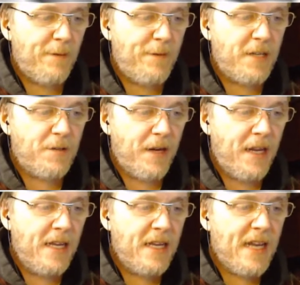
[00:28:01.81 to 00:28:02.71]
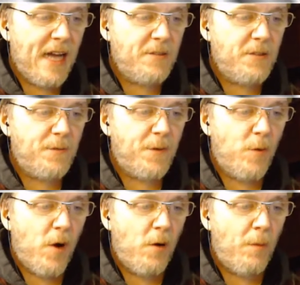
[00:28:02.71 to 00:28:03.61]
Victory, Consul for
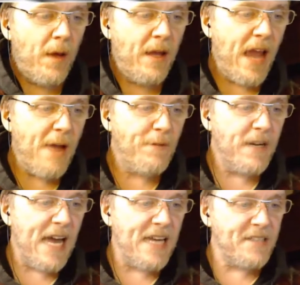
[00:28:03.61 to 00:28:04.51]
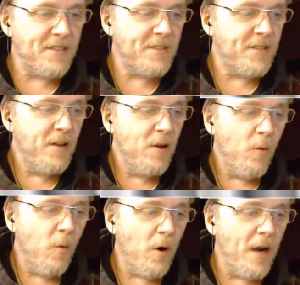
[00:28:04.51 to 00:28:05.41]
Rome, Africanus,
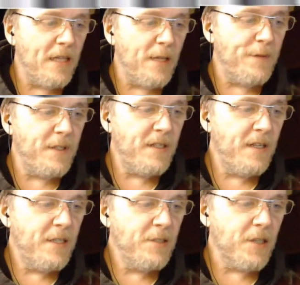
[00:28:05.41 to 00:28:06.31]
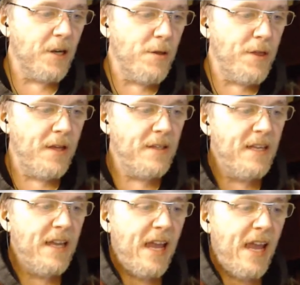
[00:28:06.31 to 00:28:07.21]
War Elephant, Jugurtha,
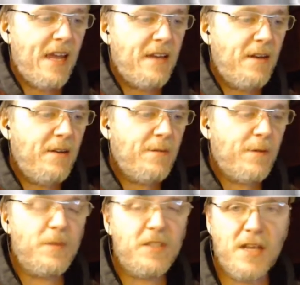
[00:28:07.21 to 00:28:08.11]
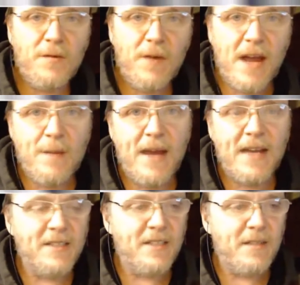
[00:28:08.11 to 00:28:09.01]
and from C3I
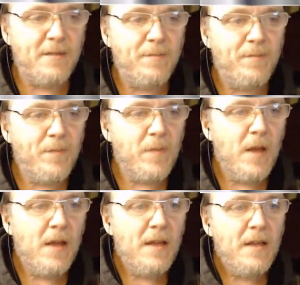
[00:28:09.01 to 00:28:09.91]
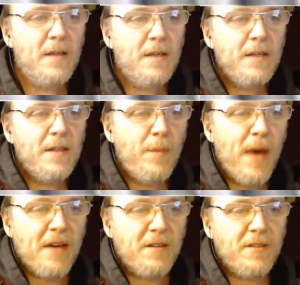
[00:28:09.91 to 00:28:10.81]
Magazine. The
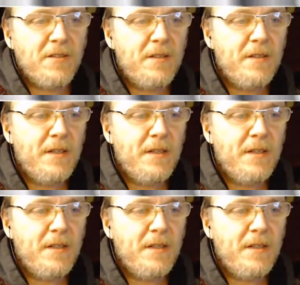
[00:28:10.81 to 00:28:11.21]
battles.